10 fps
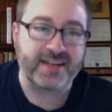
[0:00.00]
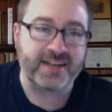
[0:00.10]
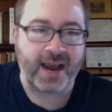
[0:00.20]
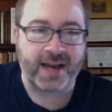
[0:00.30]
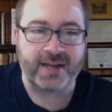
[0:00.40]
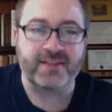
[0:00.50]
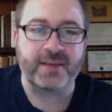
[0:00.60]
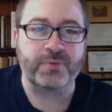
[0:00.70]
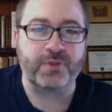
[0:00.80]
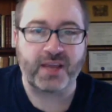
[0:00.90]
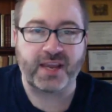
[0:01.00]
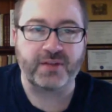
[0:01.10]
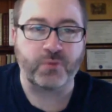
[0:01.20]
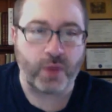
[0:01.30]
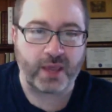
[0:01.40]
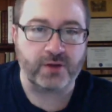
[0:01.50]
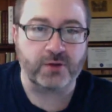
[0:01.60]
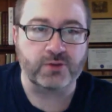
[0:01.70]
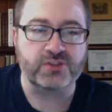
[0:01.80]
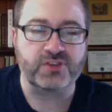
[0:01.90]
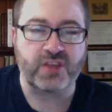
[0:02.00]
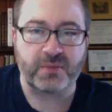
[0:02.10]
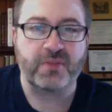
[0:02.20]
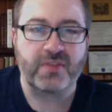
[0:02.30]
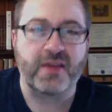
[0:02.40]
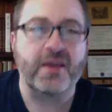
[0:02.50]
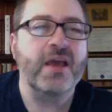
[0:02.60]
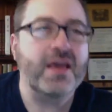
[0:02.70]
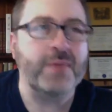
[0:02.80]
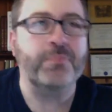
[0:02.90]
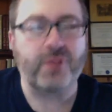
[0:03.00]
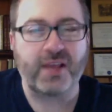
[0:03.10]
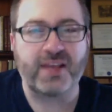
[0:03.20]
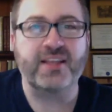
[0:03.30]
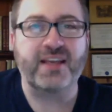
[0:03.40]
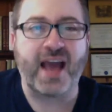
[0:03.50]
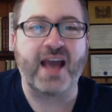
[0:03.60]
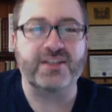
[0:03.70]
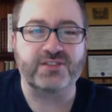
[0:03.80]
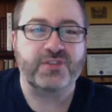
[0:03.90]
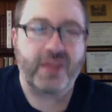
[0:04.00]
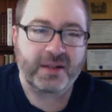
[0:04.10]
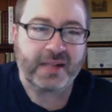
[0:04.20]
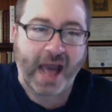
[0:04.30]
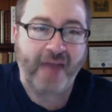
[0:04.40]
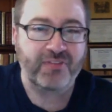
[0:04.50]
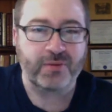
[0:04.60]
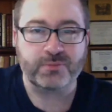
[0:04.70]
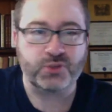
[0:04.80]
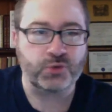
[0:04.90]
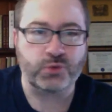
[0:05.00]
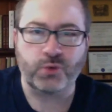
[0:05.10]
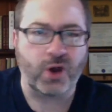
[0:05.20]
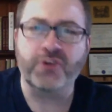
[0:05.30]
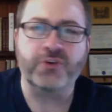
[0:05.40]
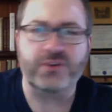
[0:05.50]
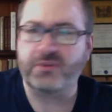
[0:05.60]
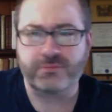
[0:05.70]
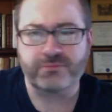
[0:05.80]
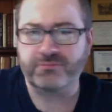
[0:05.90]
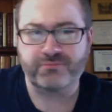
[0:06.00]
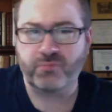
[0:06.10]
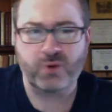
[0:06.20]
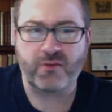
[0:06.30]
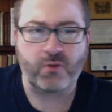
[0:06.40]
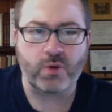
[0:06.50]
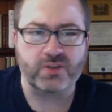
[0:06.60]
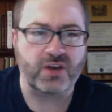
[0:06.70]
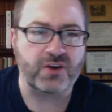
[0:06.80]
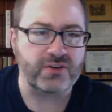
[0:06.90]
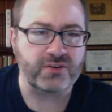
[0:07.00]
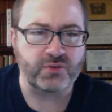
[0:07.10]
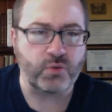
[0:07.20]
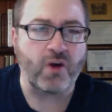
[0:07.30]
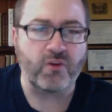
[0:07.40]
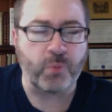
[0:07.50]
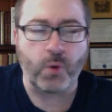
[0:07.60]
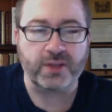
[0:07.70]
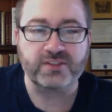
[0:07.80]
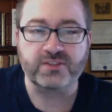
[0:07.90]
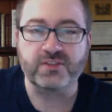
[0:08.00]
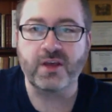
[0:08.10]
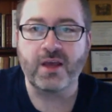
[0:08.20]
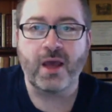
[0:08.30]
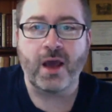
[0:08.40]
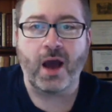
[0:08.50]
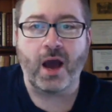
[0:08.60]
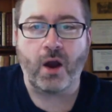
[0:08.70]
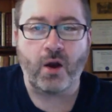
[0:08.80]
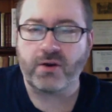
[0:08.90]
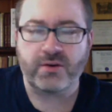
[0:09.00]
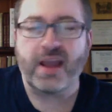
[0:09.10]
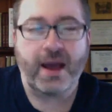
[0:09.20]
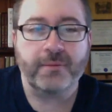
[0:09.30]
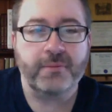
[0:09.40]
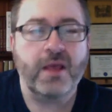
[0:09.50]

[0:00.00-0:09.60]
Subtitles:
Heinen, and they played Wingles. He played the guys that got them to 100 and whatever it was, 112 points. Or 100, yeah.